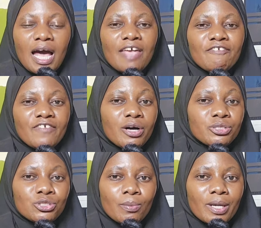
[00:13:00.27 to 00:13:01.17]
I
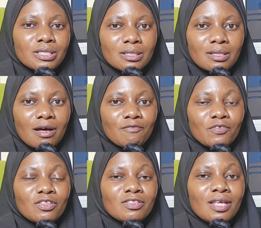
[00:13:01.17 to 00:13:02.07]
fell so much in love
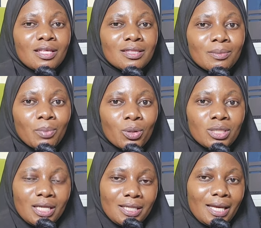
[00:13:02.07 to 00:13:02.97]
with the
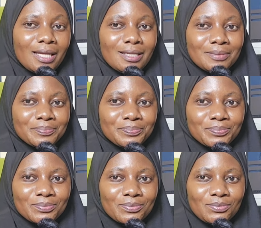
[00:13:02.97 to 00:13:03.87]
born again.
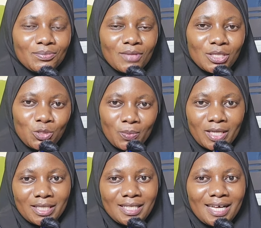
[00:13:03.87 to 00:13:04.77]

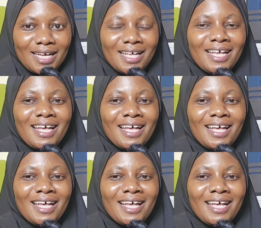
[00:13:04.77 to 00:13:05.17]
Subhanallah.